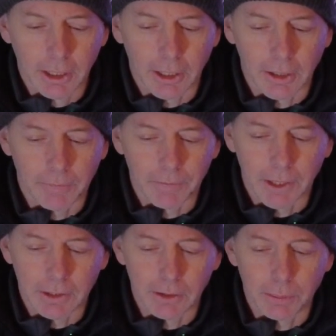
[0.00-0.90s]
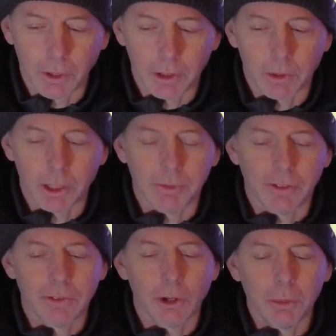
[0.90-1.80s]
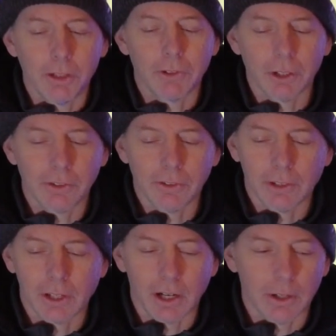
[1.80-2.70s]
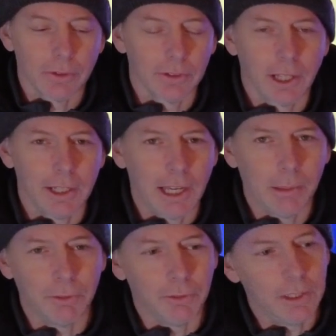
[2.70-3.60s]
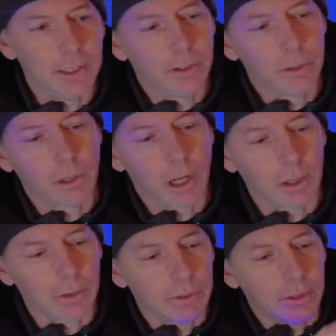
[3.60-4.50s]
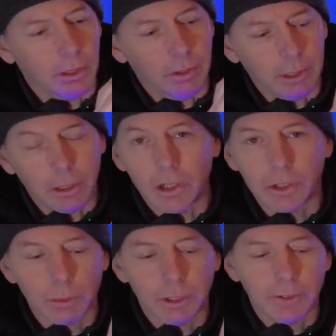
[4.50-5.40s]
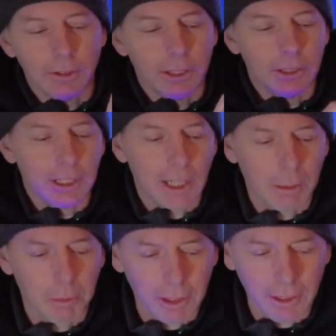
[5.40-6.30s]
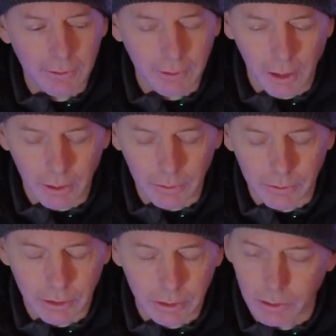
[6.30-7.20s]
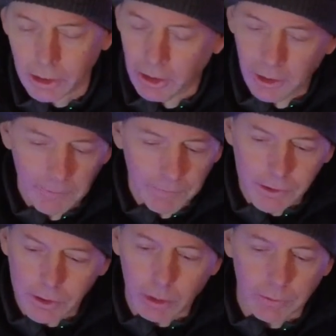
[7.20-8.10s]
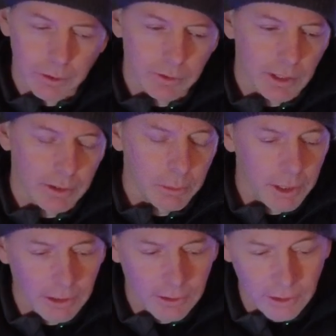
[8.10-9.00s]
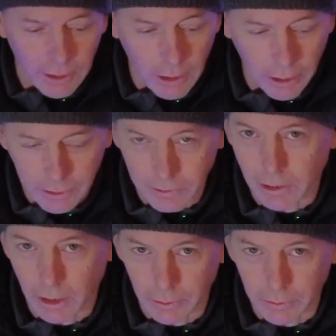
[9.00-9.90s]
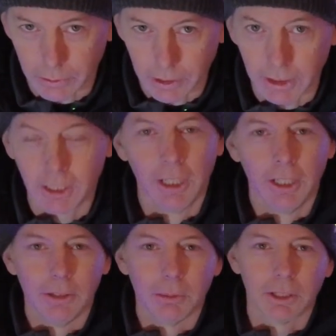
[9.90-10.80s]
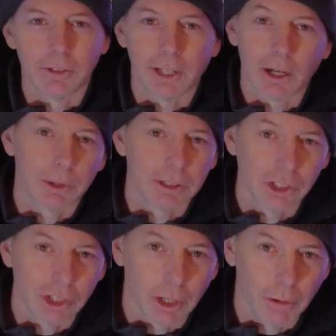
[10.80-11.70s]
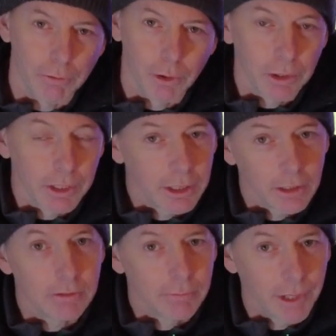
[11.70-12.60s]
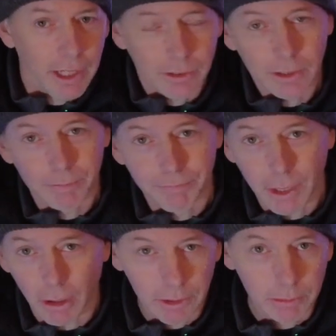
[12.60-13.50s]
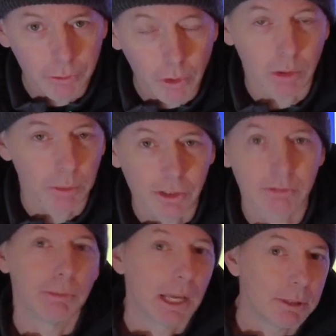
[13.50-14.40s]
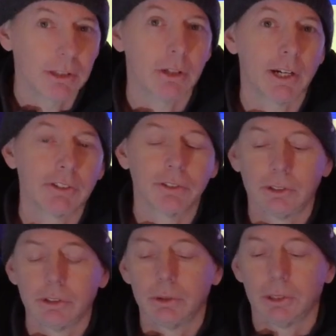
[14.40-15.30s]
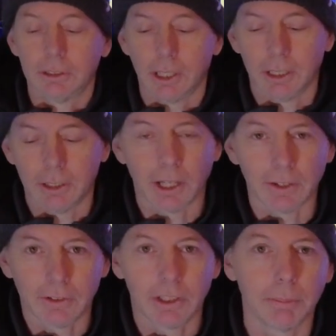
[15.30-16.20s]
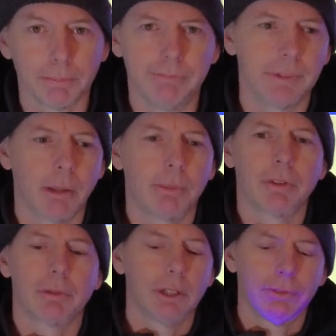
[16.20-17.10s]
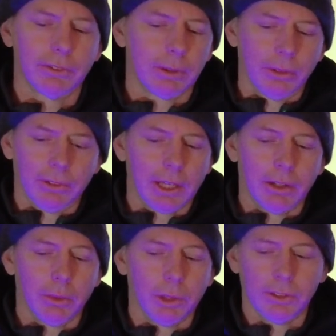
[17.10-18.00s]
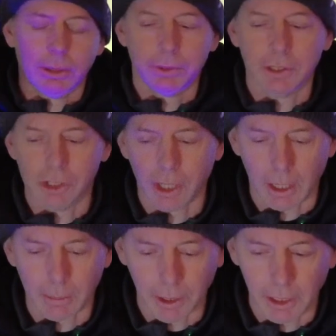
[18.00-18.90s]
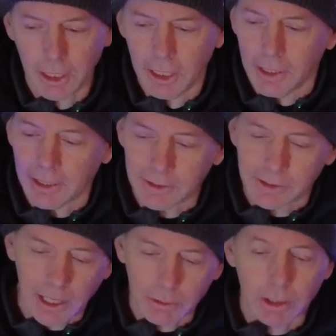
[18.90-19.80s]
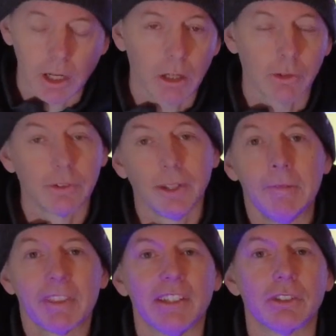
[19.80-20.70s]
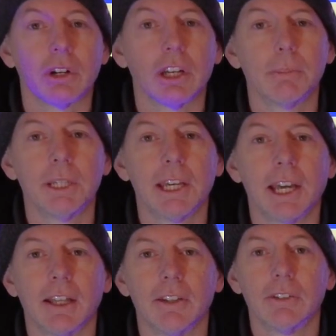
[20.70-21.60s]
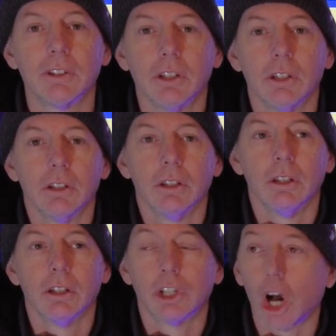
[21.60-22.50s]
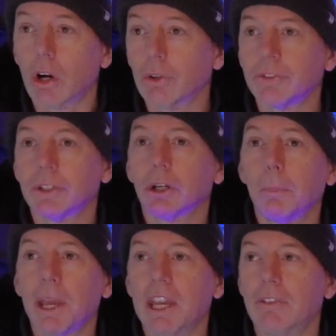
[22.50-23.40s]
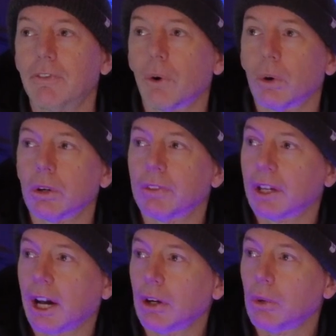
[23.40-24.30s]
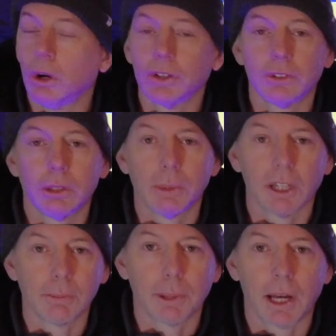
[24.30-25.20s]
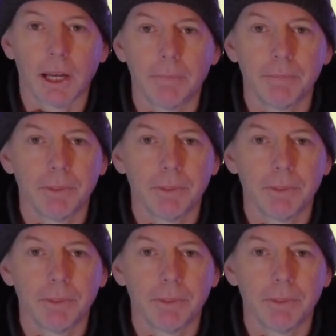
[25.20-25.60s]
um, at this point, we're up to so many versions of the goggles, and they named V2 goggles, you know, the large ones, and then they named these Goggles 2. So confusing. I don't know why they just didn't call these Goggles 3 because now we're at DJI 4 and they could actually call them 4, which maybe they'll actually do and, and uh, skip number three for some reason. I don't know what's up with DJI, but the Integra goggles, they strike me as goggles that are made for the guy who walks into Best Buy,